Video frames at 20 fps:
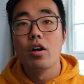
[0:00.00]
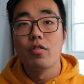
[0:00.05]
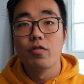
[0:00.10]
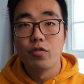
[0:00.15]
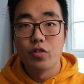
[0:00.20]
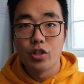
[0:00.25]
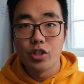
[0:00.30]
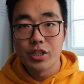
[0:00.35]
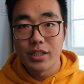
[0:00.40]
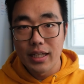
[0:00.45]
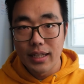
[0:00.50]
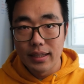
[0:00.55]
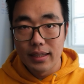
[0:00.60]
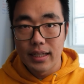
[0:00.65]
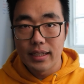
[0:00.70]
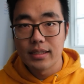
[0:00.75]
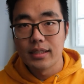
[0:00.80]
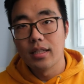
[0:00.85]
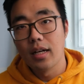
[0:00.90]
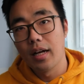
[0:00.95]
First,
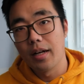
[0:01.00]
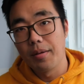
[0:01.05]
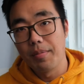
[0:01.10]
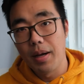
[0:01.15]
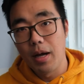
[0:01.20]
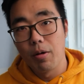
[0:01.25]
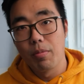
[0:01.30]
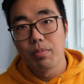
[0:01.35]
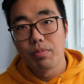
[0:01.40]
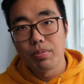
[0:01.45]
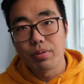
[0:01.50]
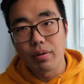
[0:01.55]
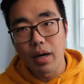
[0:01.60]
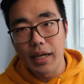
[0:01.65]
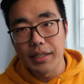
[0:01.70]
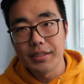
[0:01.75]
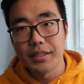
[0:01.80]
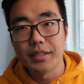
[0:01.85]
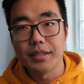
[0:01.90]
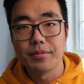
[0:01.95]
let's talk about
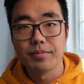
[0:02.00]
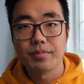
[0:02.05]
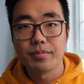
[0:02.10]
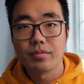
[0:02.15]
price.